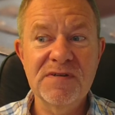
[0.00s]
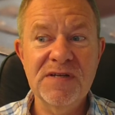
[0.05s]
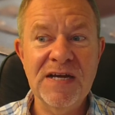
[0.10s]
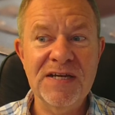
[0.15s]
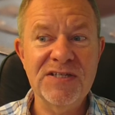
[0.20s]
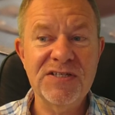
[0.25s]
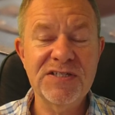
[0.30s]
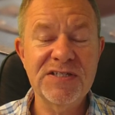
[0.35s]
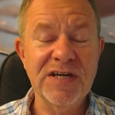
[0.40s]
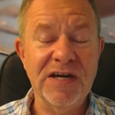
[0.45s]

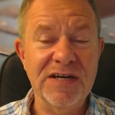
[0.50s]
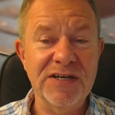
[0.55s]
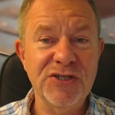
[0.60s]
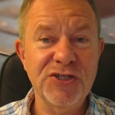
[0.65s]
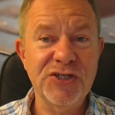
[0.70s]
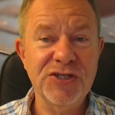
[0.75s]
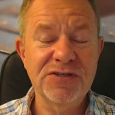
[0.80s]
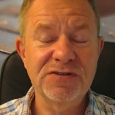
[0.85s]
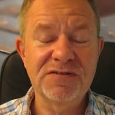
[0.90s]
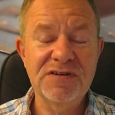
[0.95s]
as
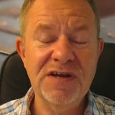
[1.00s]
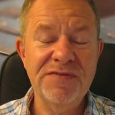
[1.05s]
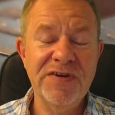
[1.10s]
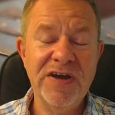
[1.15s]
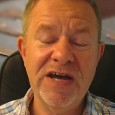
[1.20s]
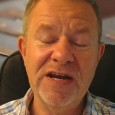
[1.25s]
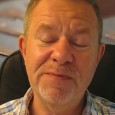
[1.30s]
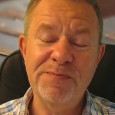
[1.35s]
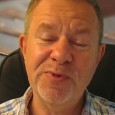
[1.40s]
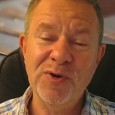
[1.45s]
such. Never
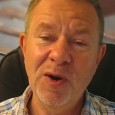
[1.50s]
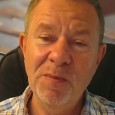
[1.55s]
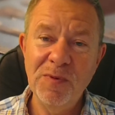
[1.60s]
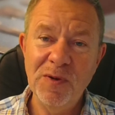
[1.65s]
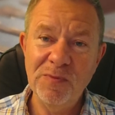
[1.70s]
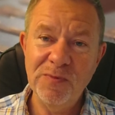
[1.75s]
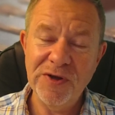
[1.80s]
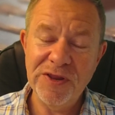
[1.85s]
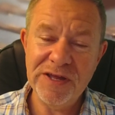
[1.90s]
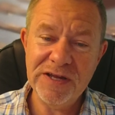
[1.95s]
had a
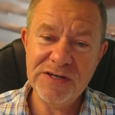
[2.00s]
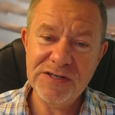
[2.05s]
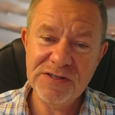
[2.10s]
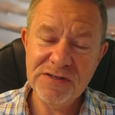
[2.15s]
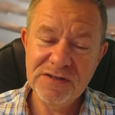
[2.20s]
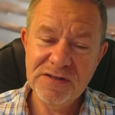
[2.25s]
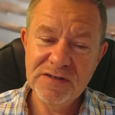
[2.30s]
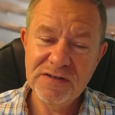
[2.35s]
problem with it.